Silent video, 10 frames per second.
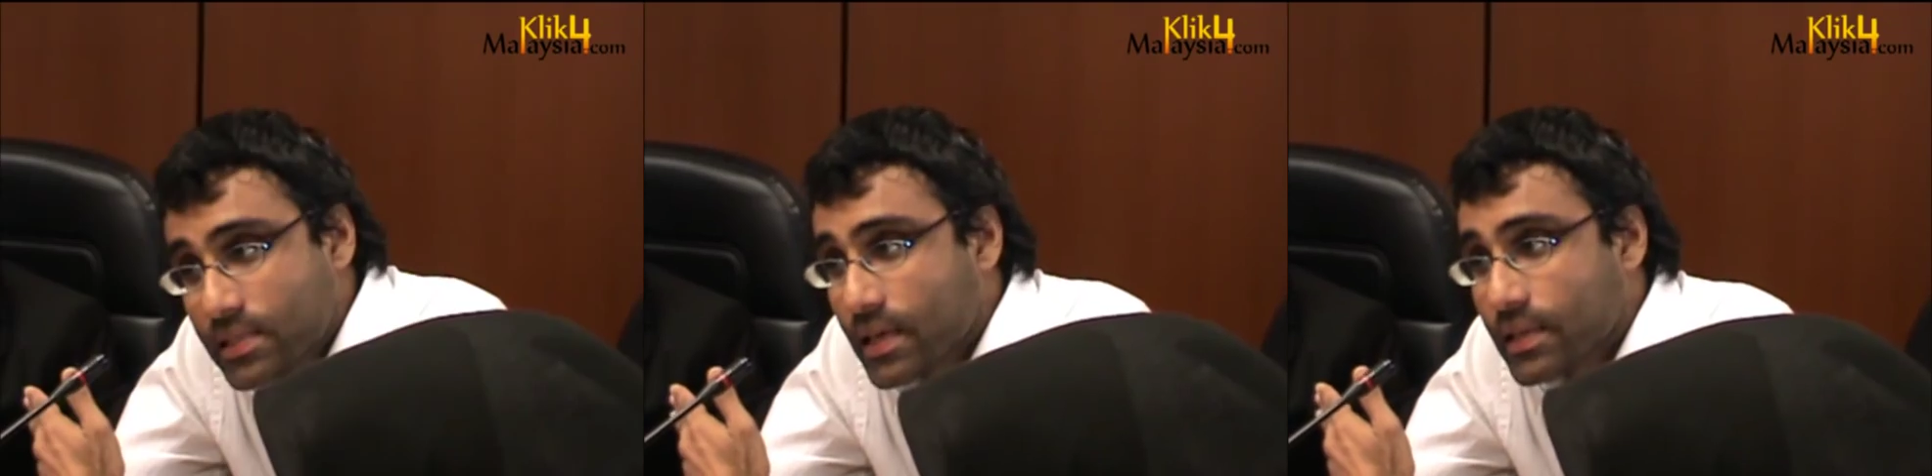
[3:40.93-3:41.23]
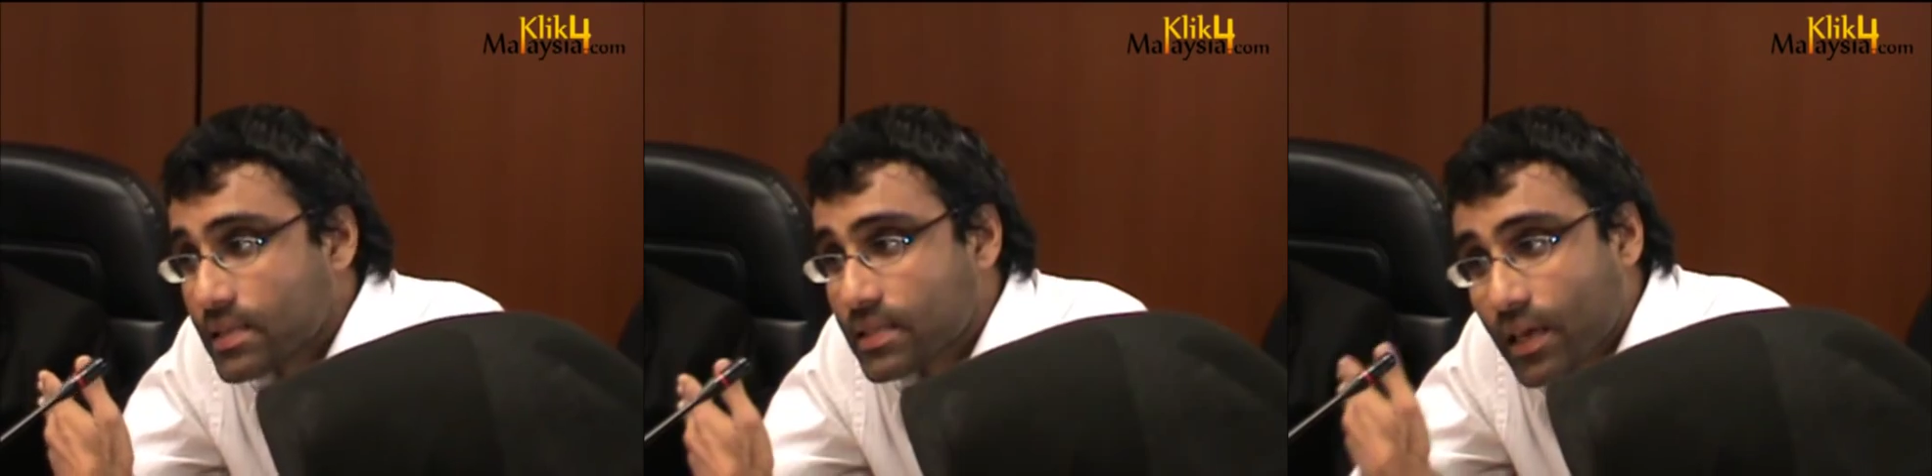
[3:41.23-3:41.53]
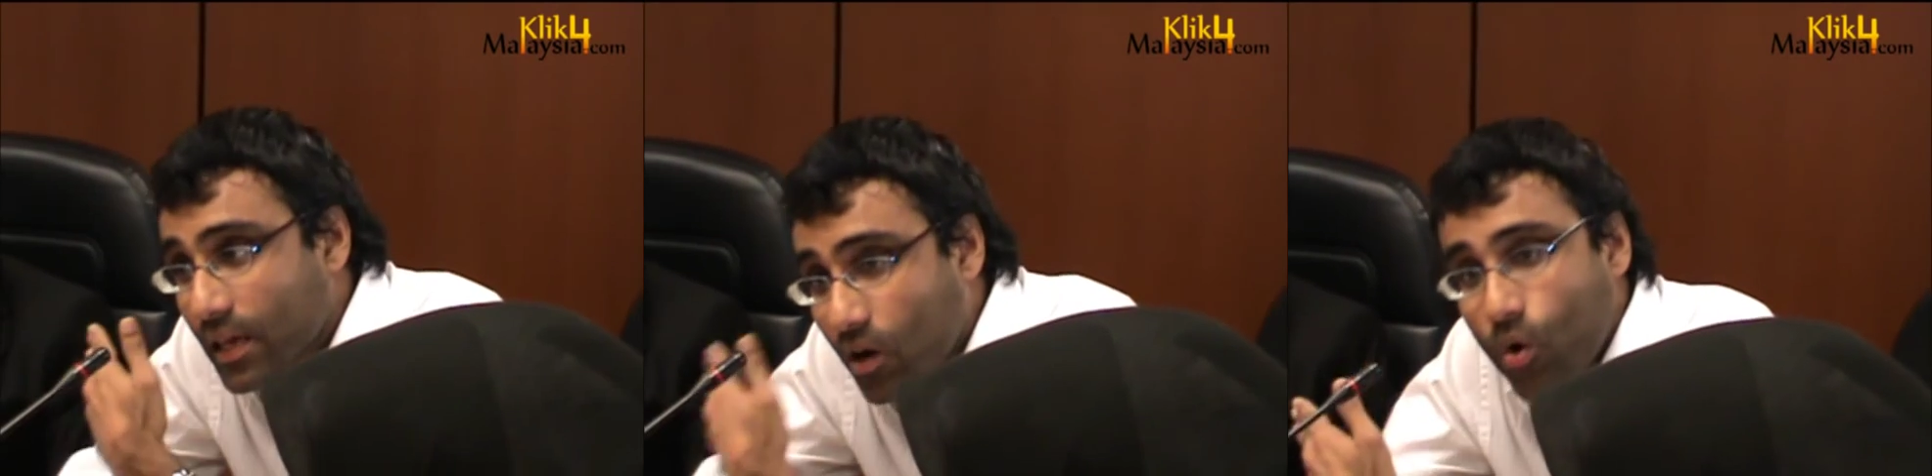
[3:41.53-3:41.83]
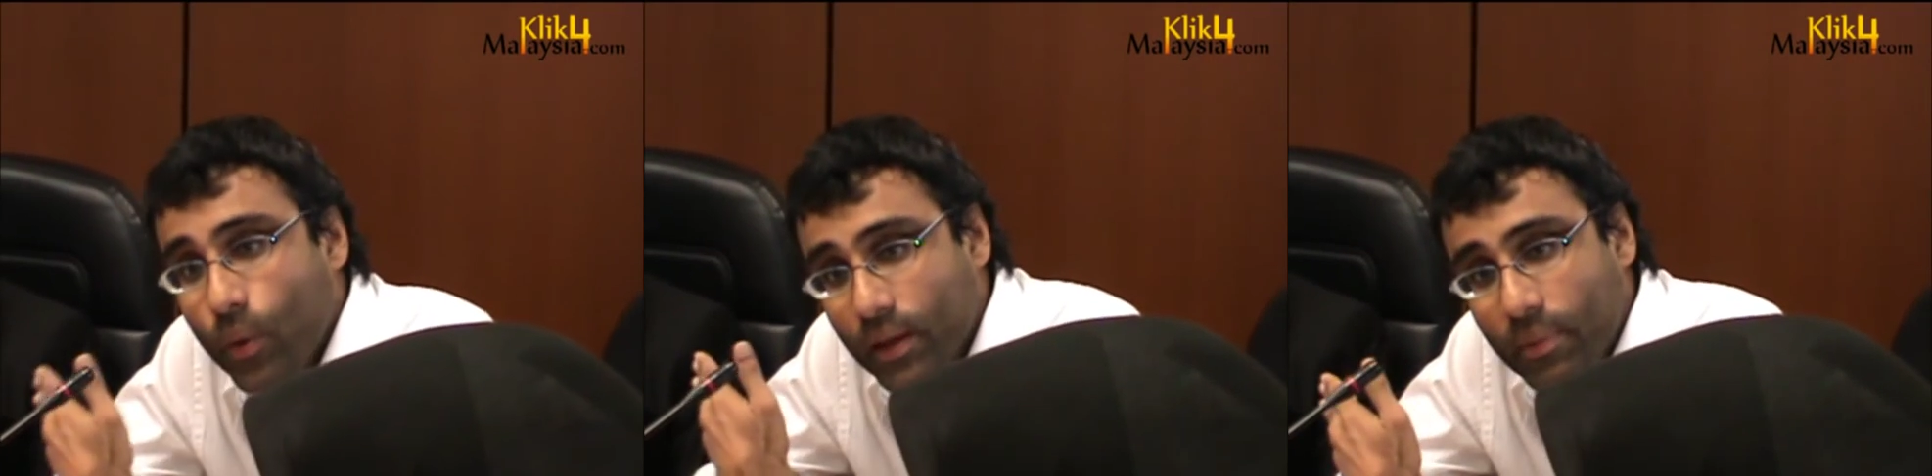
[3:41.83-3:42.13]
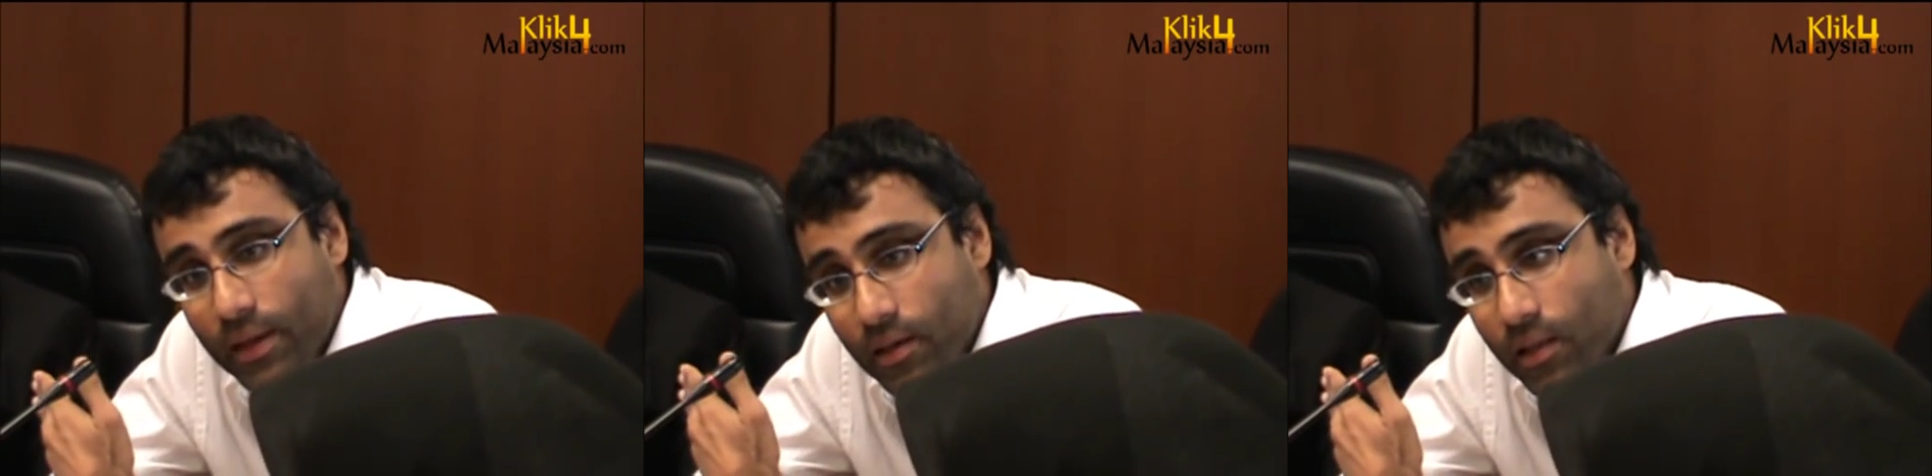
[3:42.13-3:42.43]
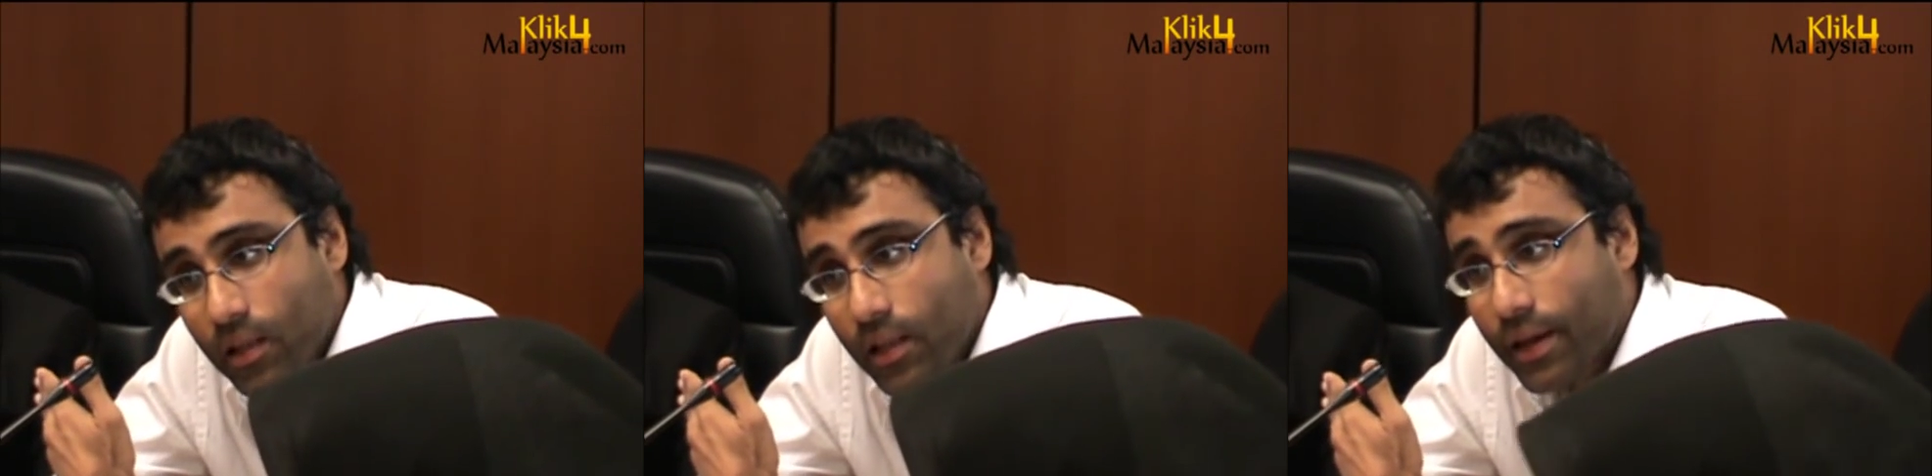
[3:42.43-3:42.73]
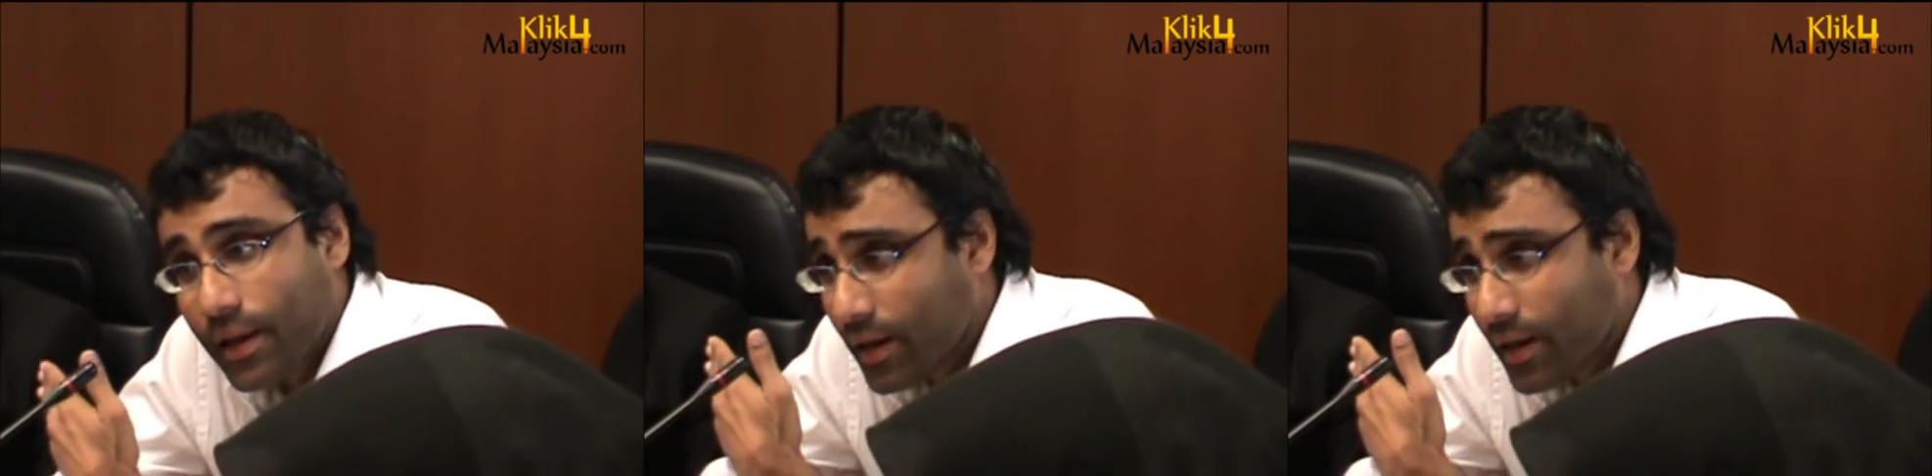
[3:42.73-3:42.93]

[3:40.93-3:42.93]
say this a heroic battle and,